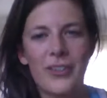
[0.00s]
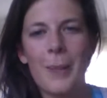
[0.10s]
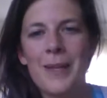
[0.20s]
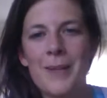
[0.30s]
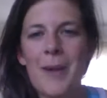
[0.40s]
I
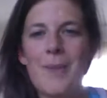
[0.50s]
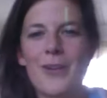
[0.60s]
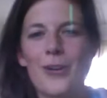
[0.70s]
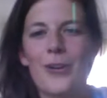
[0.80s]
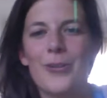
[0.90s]
mean, maybe
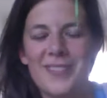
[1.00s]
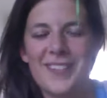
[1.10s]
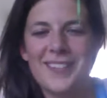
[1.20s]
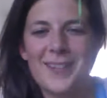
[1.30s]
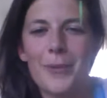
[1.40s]
you're
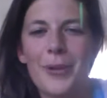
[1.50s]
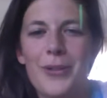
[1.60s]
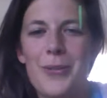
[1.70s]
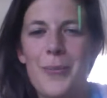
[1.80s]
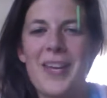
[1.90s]
similar
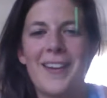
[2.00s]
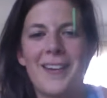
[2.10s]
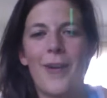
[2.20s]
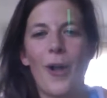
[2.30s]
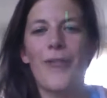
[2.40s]
to me
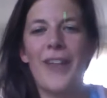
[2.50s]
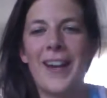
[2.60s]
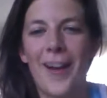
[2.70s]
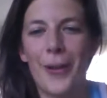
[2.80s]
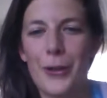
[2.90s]
and all of that
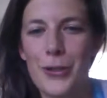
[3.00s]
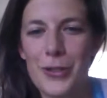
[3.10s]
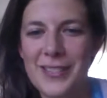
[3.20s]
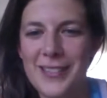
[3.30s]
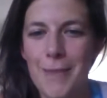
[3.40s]
knowledge
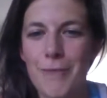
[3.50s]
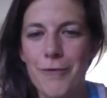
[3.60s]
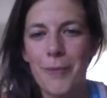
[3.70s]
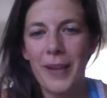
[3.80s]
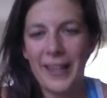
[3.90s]
just came
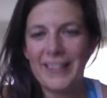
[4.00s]
from like